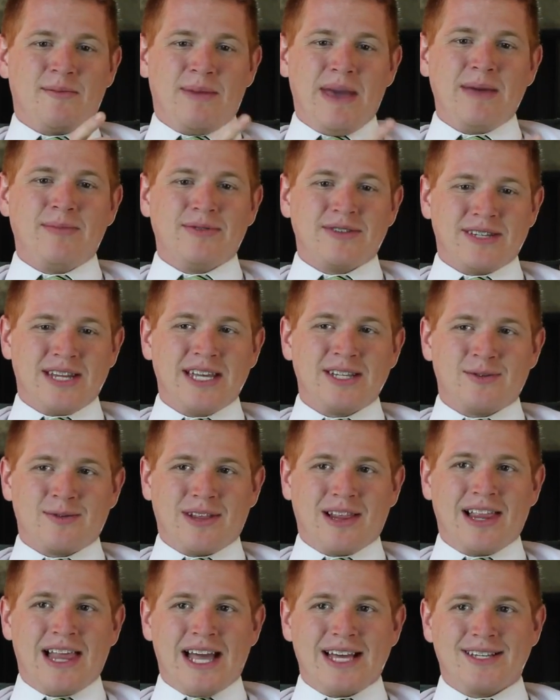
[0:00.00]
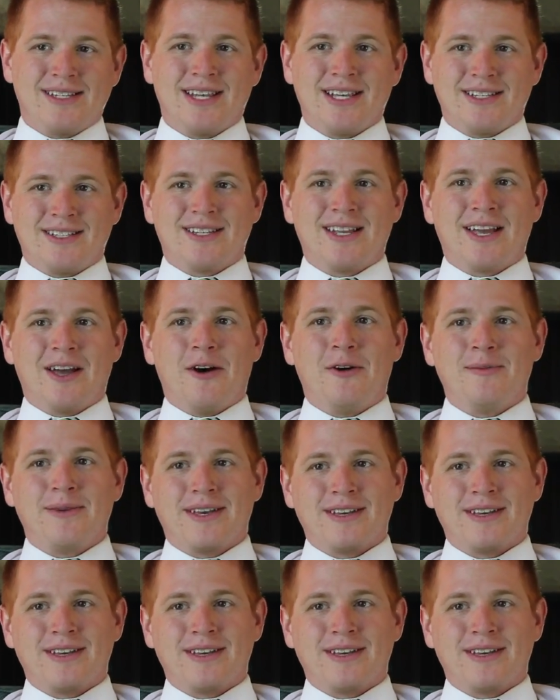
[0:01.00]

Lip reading: the Papal States were the last things to go,